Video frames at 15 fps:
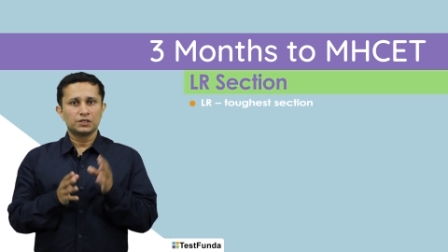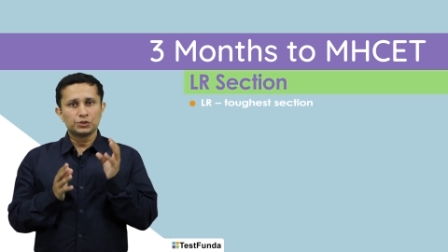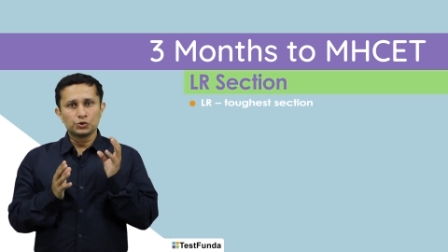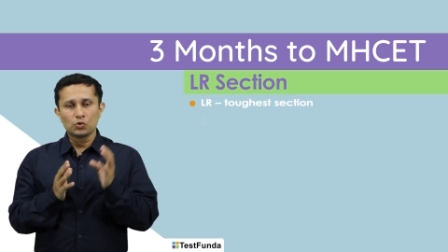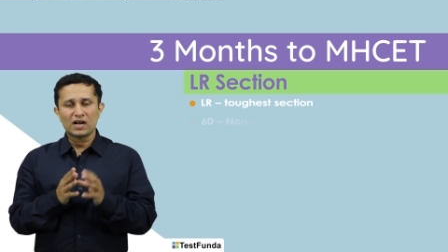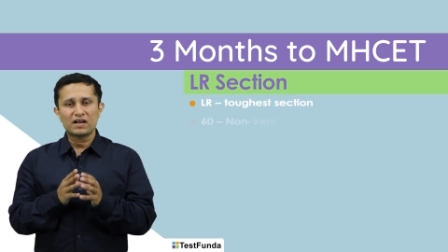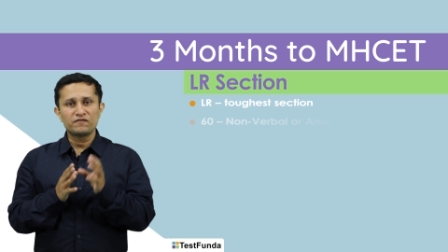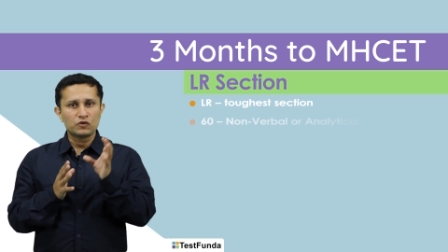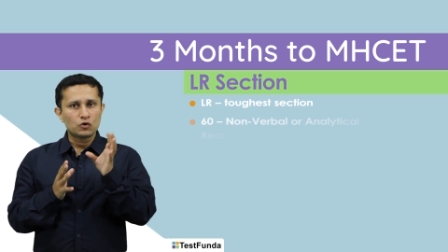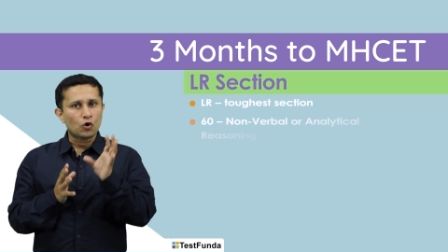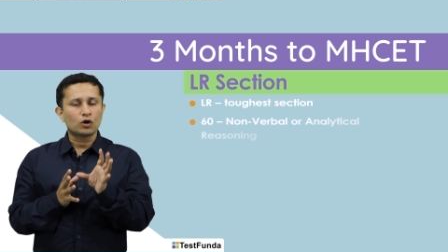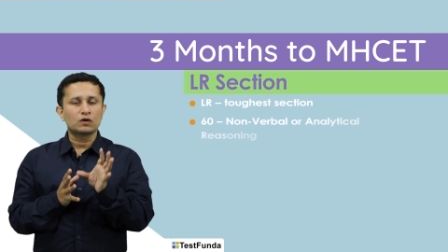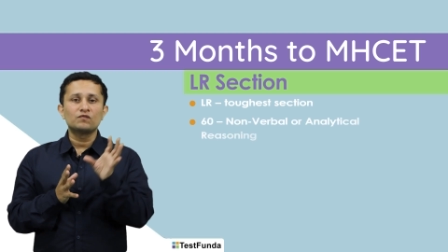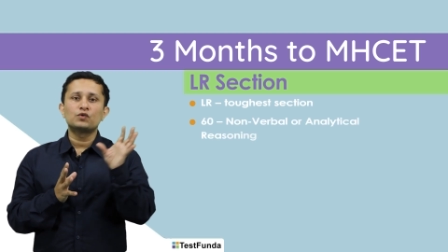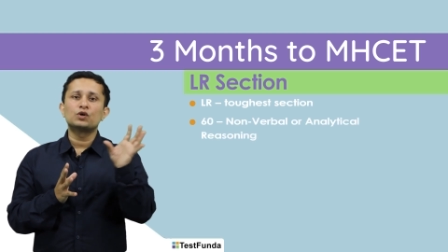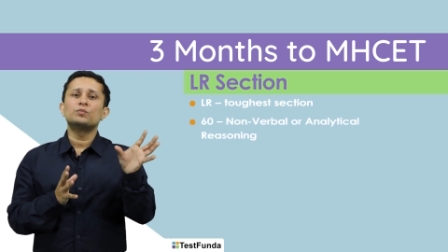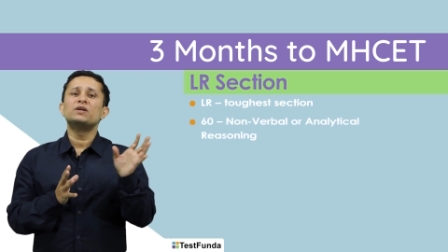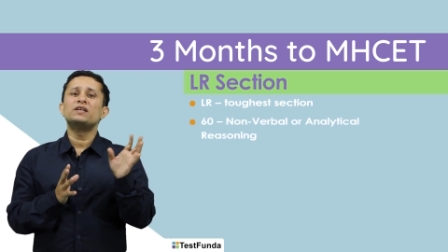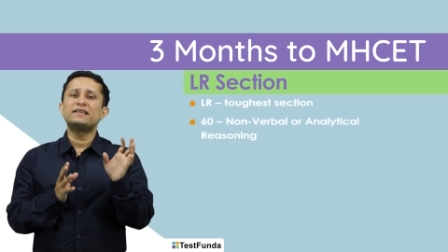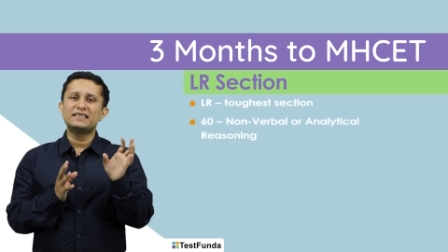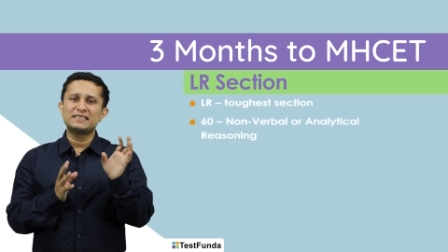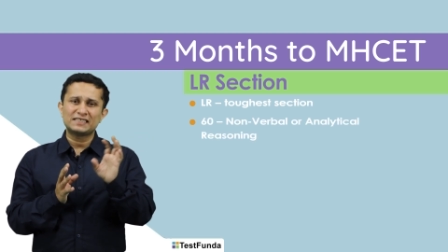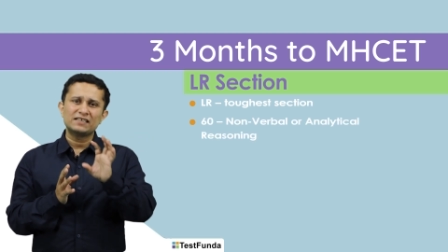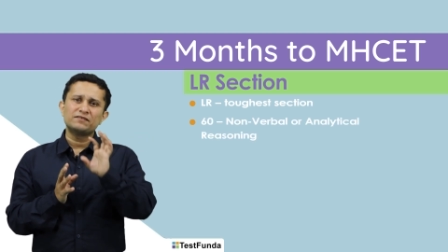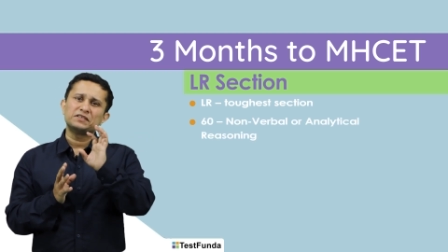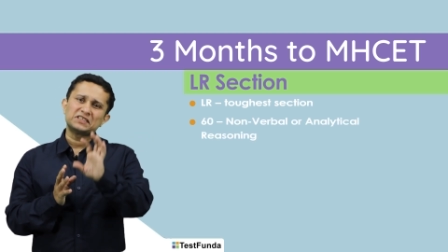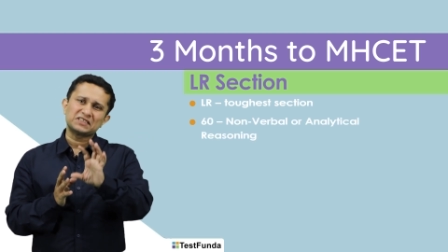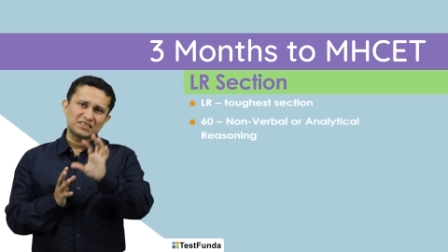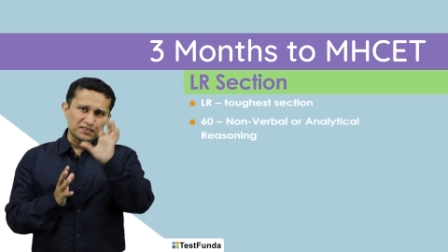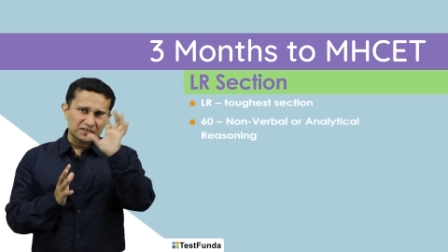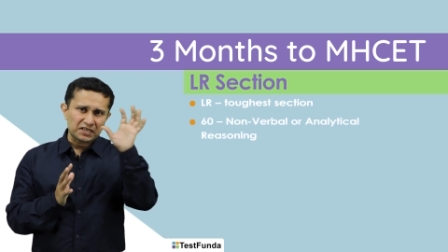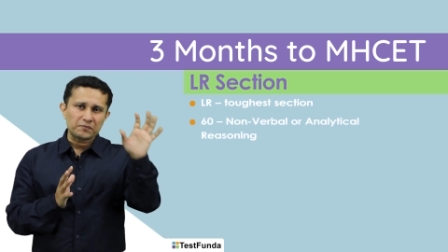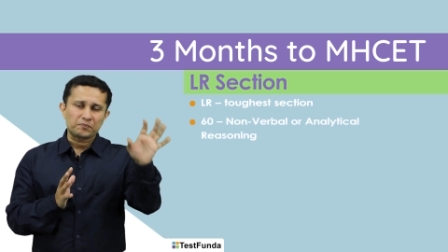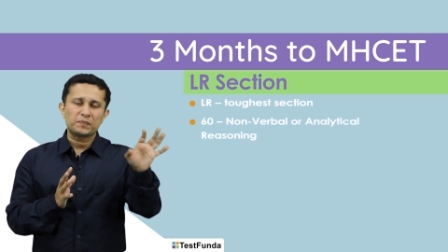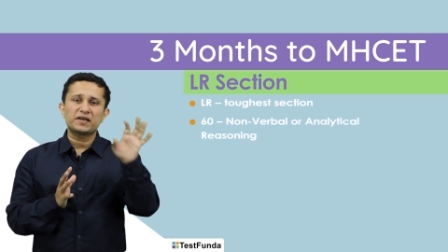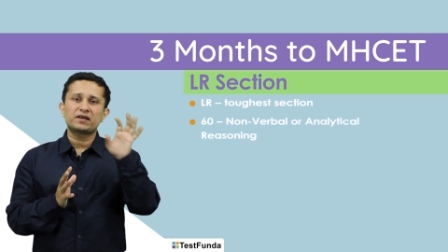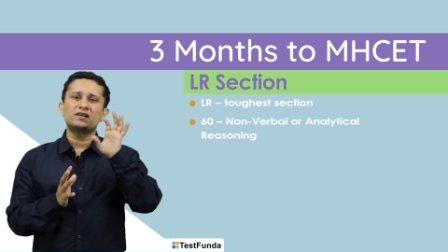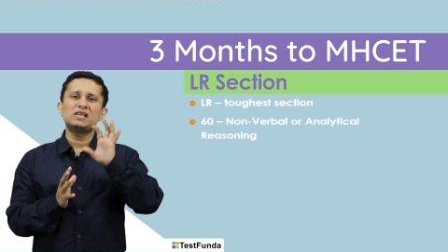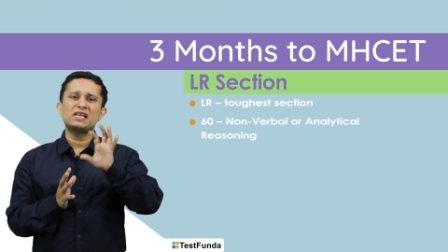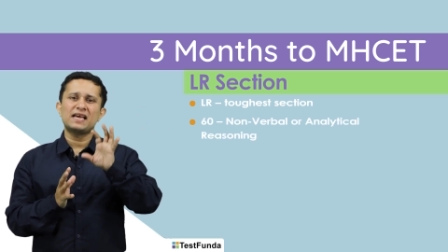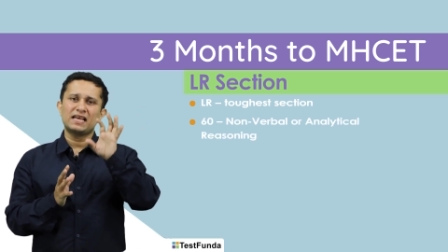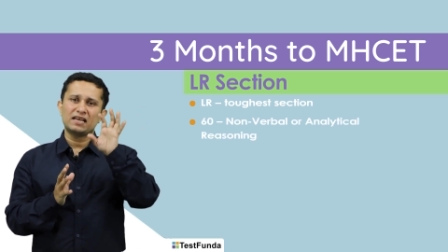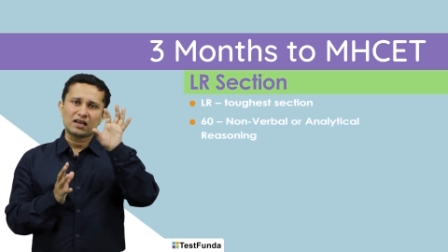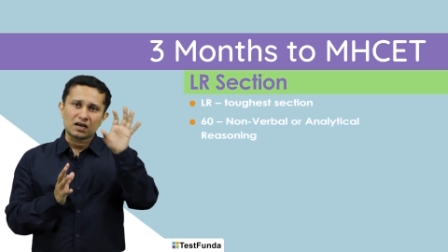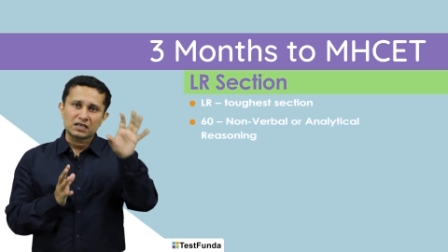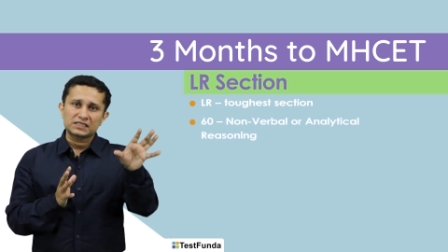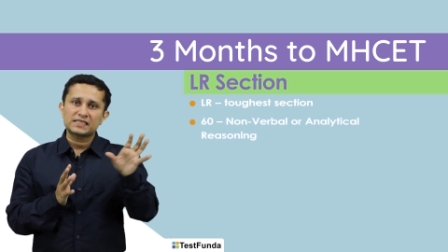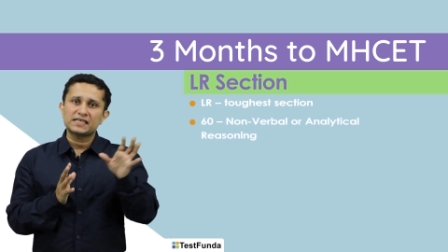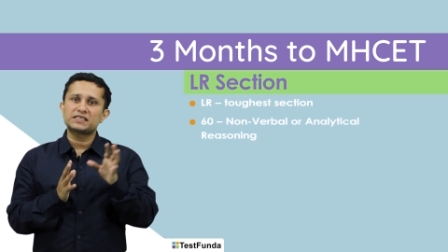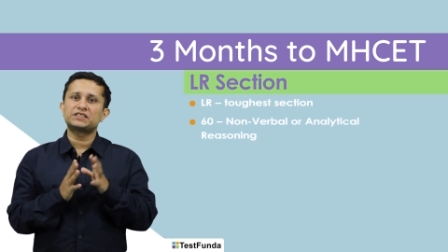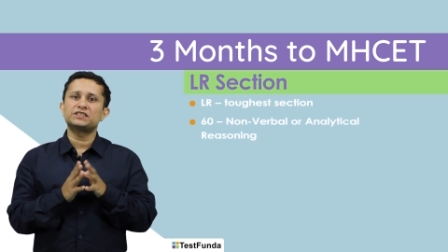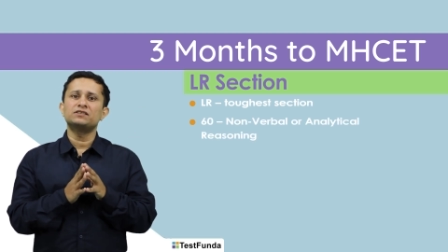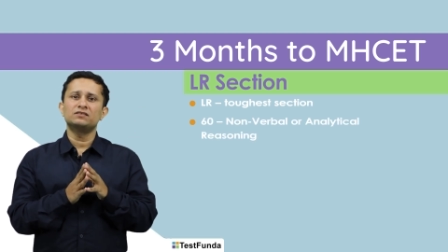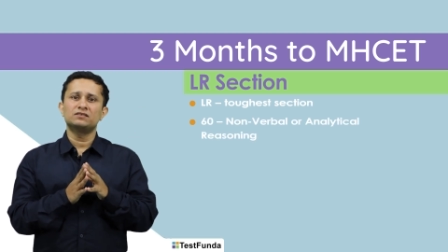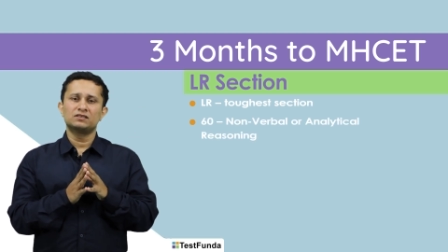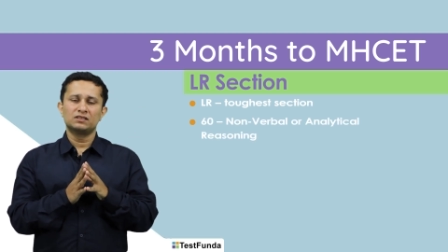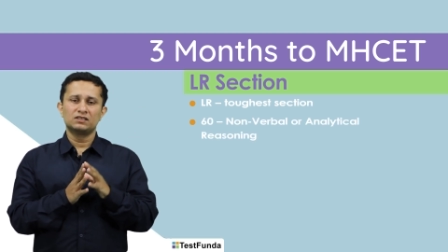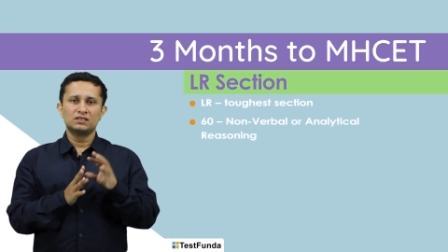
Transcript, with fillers: You have non-verbal reasoning, which is the typical LR section,